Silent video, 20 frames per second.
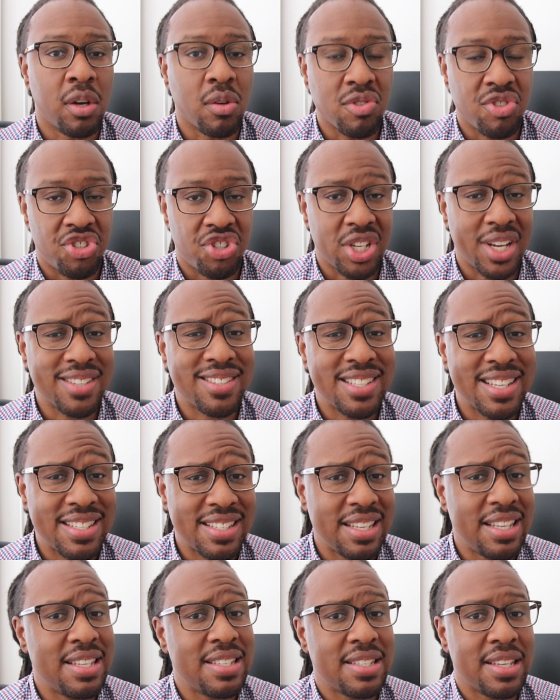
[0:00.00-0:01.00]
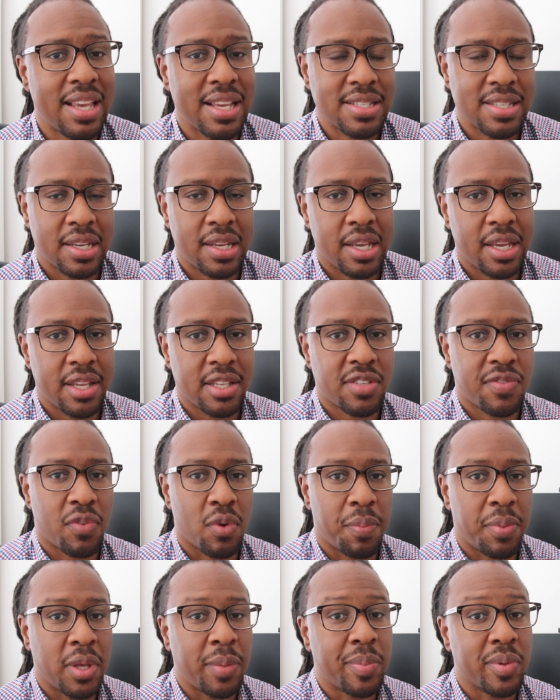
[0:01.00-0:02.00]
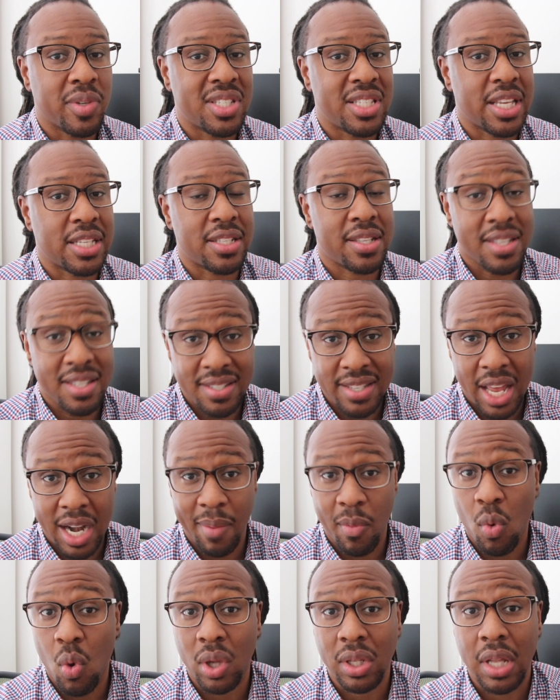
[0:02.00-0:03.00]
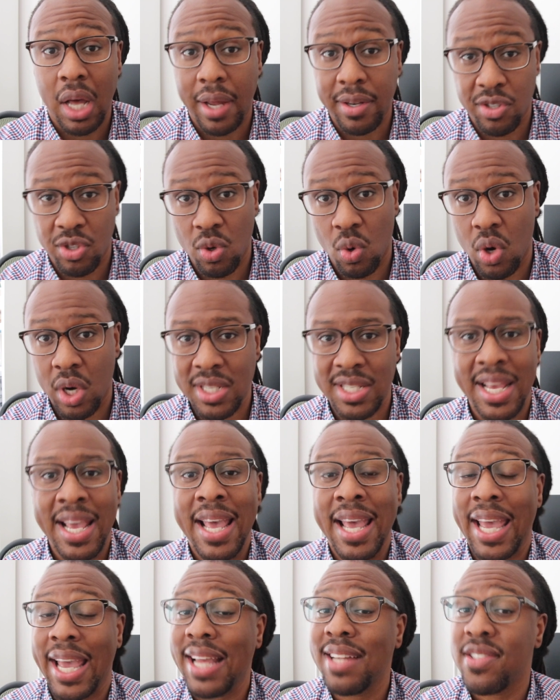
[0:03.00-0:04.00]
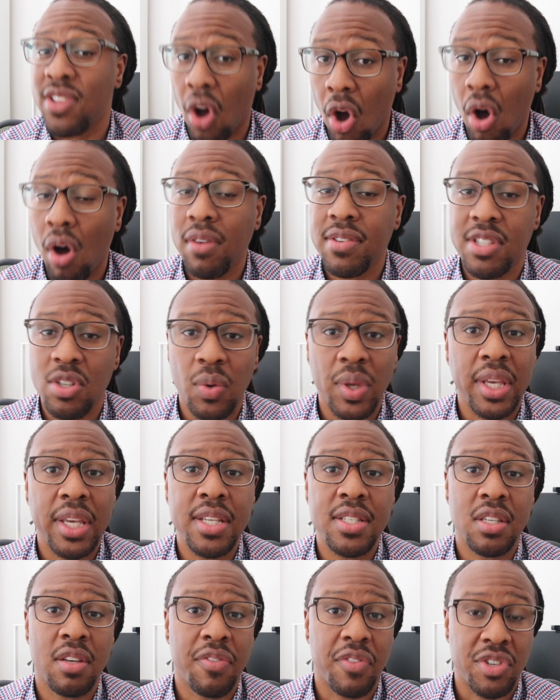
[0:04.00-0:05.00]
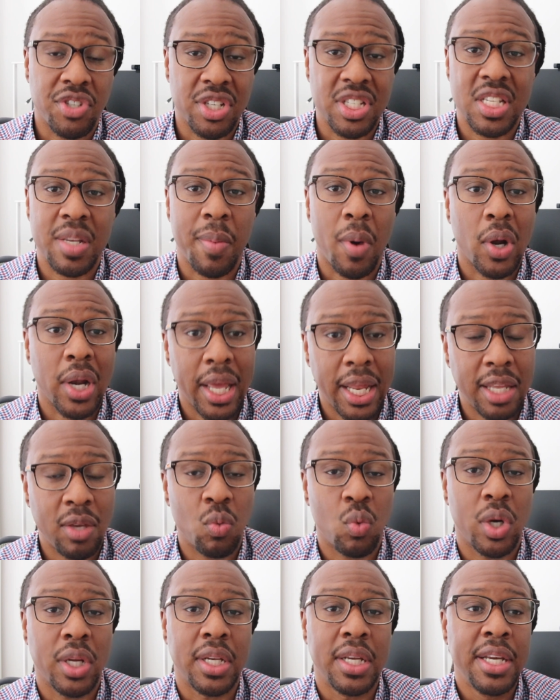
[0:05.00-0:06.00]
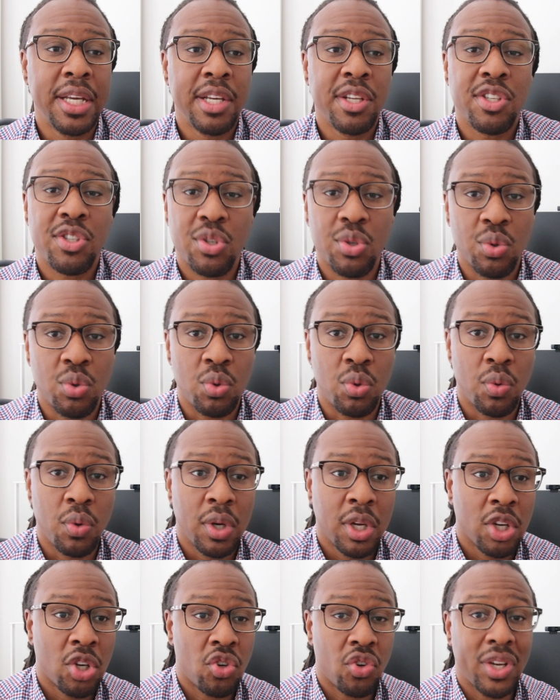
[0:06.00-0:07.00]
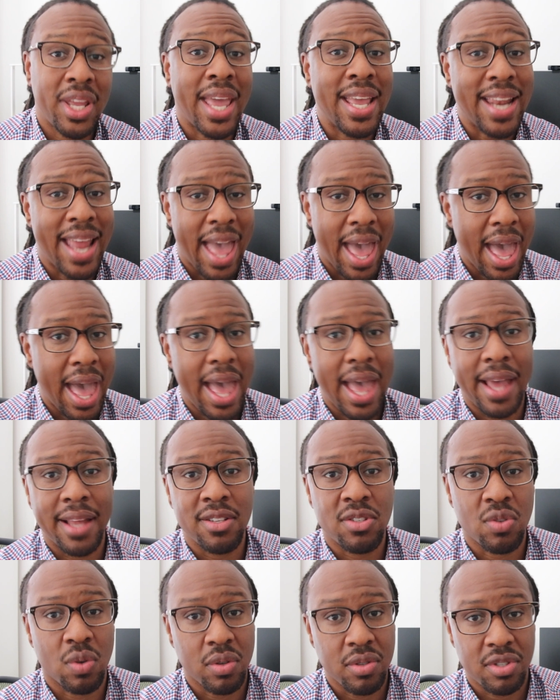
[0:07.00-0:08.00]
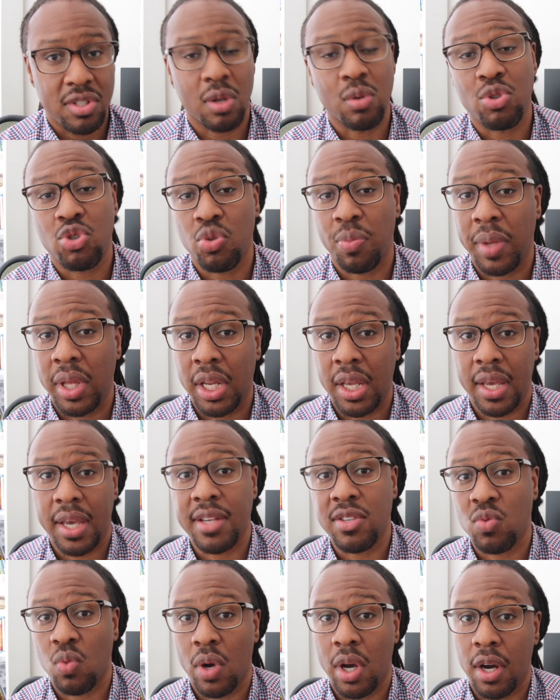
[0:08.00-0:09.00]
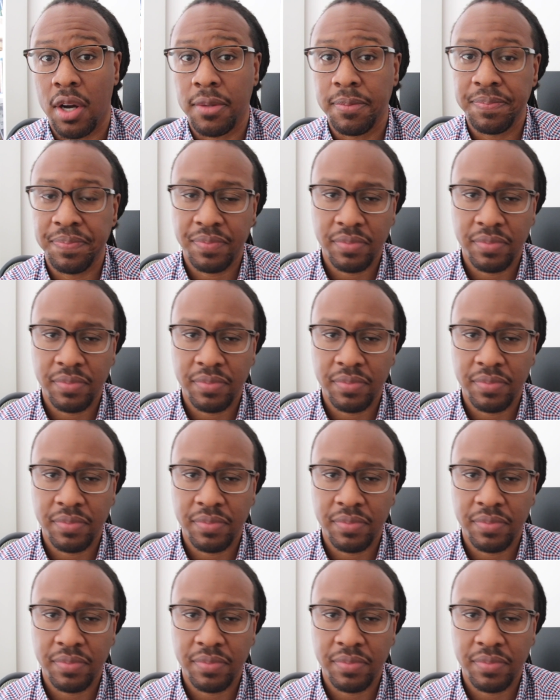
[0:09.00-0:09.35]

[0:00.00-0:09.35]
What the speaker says: Just as easy as it is for people to set up online stores, it's also easy for just about anyone to create ads on social media as well.